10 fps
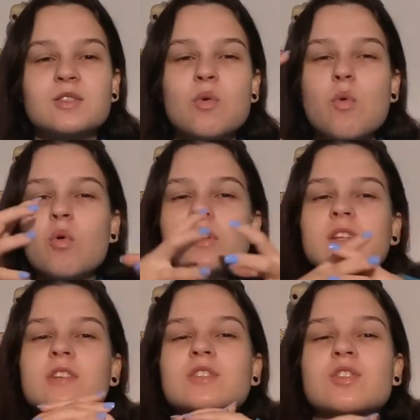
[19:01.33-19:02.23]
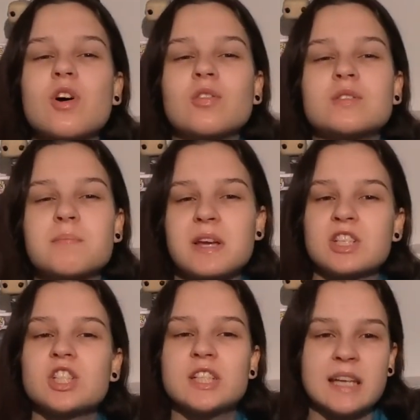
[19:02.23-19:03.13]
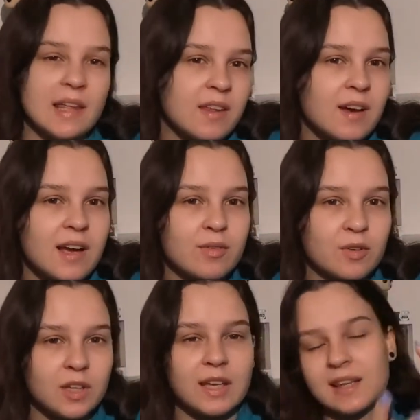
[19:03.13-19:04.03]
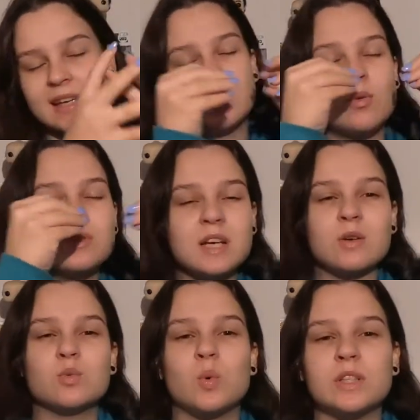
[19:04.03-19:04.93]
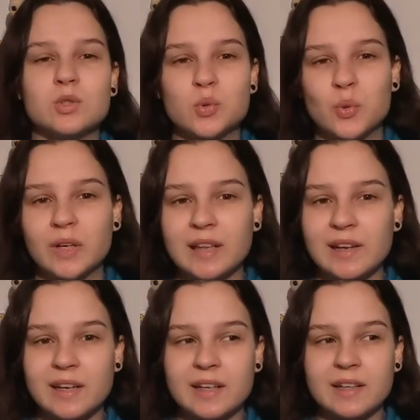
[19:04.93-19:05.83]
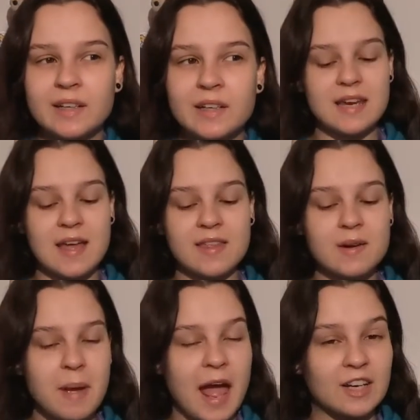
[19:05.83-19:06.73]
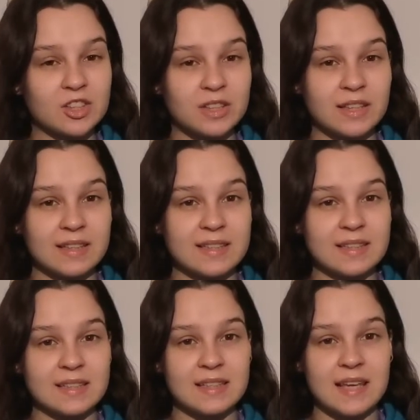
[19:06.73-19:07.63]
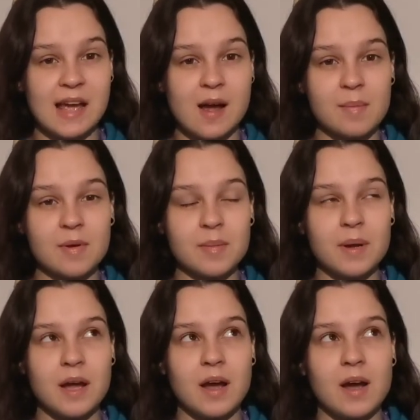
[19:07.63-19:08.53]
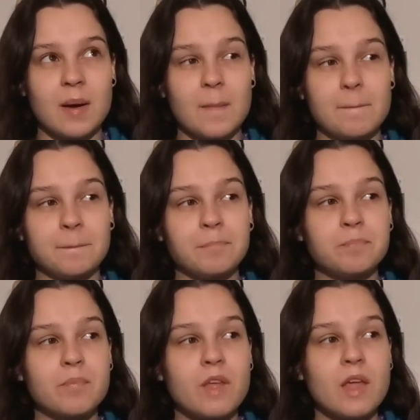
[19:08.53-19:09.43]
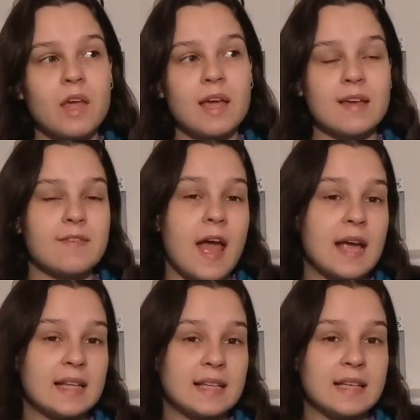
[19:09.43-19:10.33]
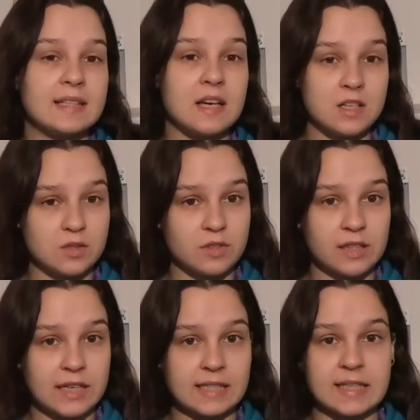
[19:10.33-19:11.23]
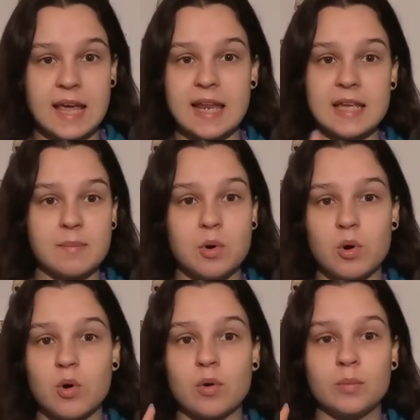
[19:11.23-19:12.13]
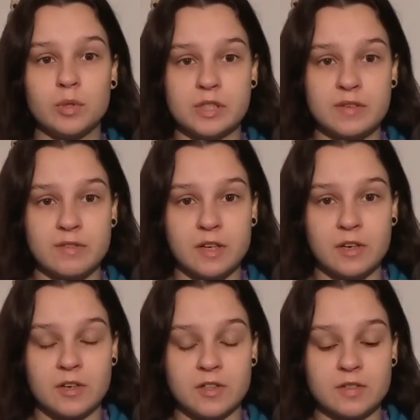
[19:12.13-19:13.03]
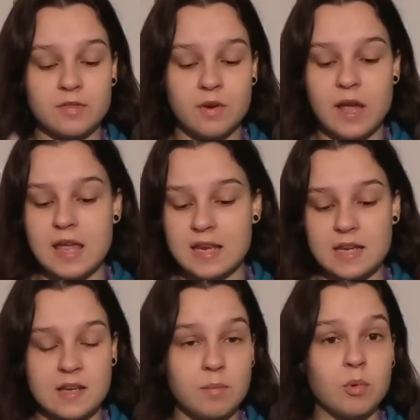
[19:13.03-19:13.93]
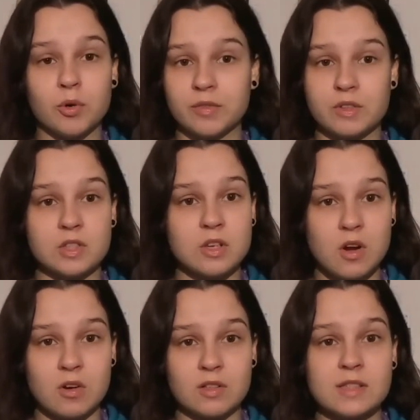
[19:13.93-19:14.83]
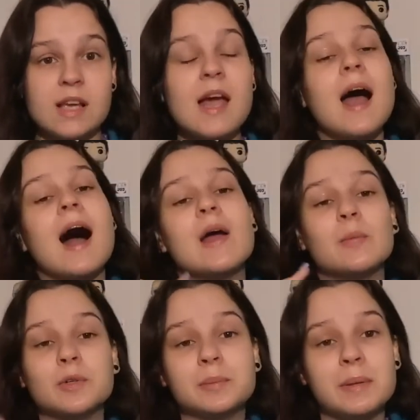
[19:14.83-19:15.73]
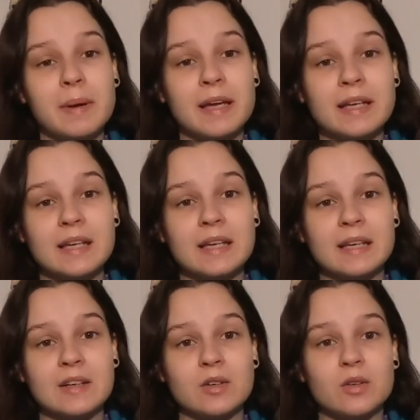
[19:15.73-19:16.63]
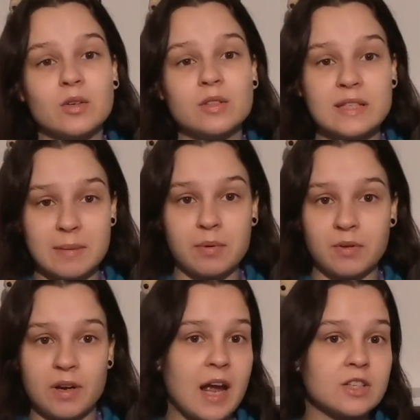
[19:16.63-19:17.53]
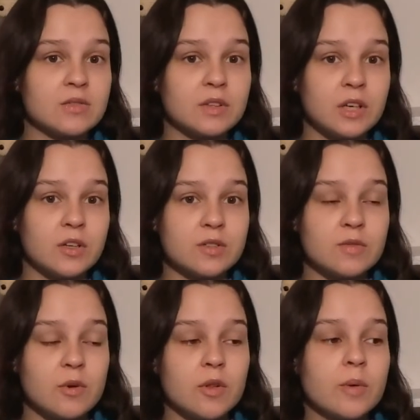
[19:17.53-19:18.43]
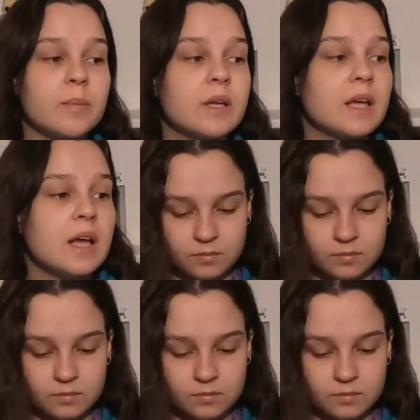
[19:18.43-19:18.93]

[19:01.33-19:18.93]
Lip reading: Because all of the songs mesh together, I feel like it all tells one storyline. Now that I'm actually listening to the album, if Hayley does release any more music videos for any more of the songs, I will be making separate reaction videos for them.